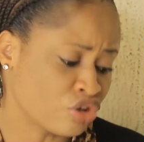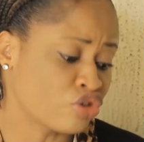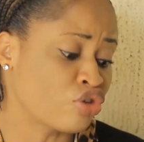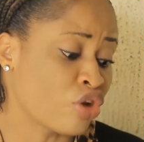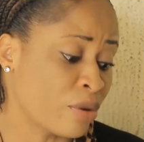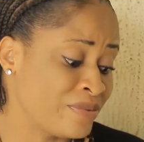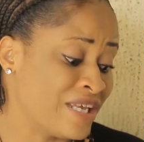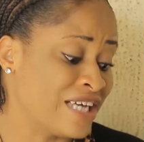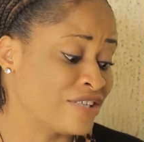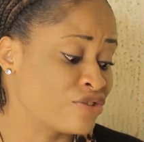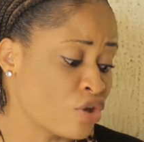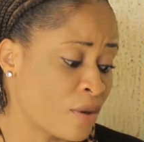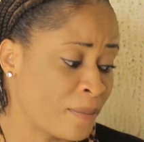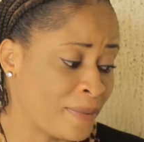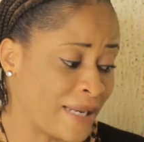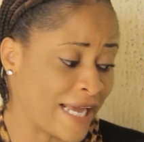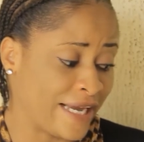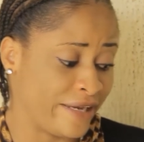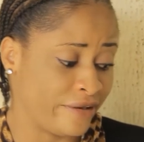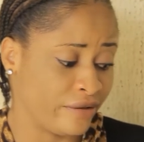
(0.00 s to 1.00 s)
Shut up there,
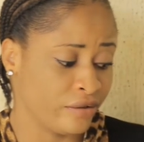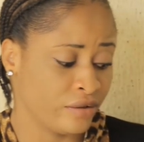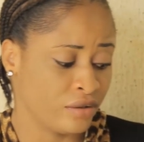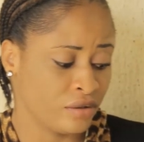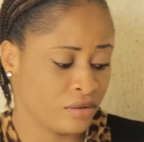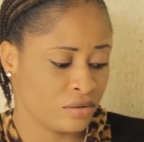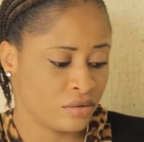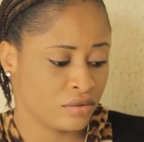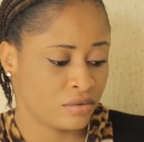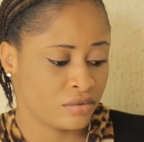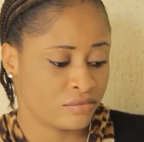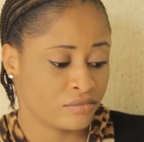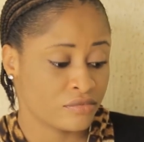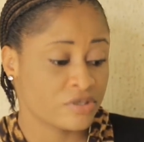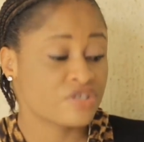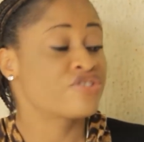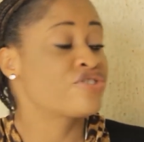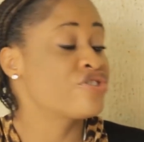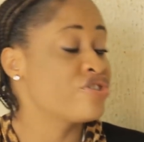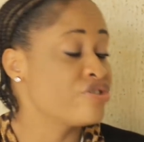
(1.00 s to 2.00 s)
stop lying.
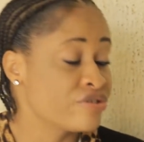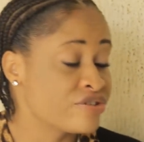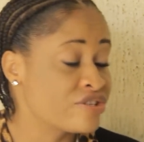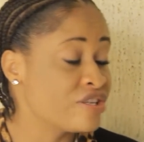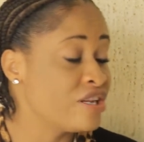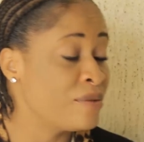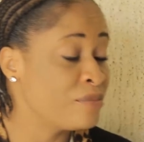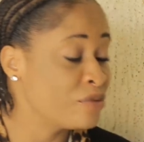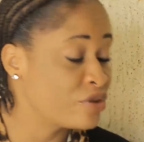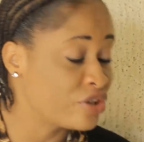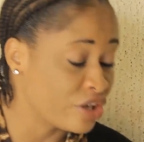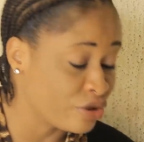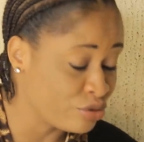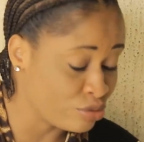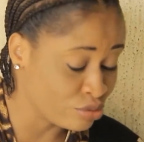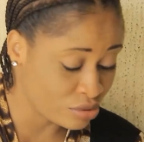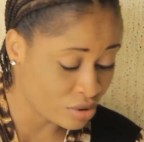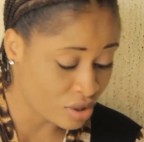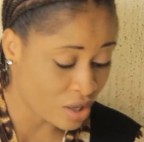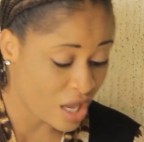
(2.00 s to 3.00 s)
See, let me tell
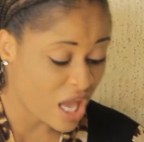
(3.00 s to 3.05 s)
you.